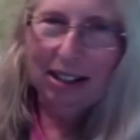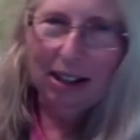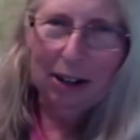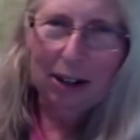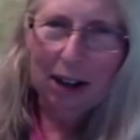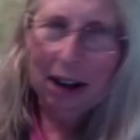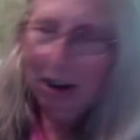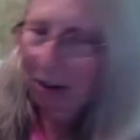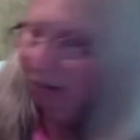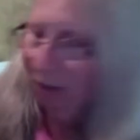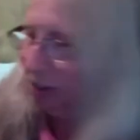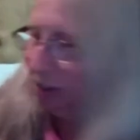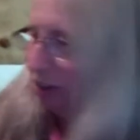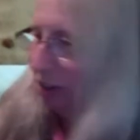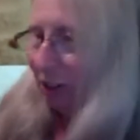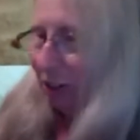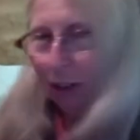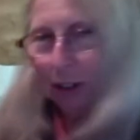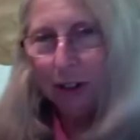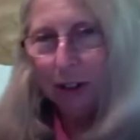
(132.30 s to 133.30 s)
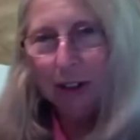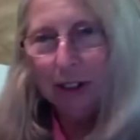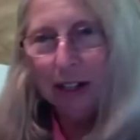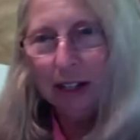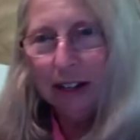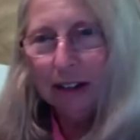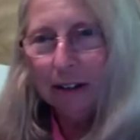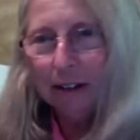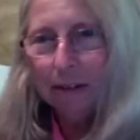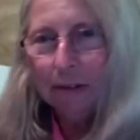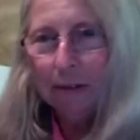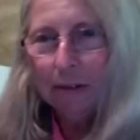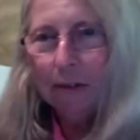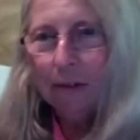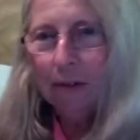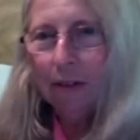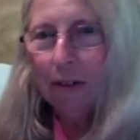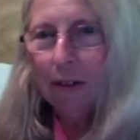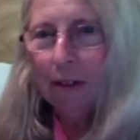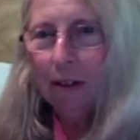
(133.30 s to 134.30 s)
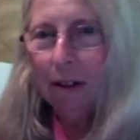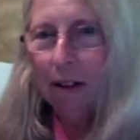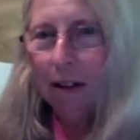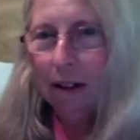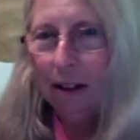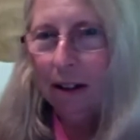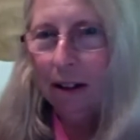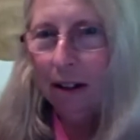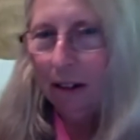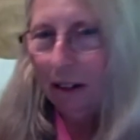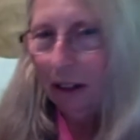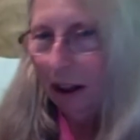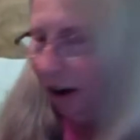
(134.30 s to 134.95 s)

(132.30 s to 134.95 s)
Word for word: kind of circling our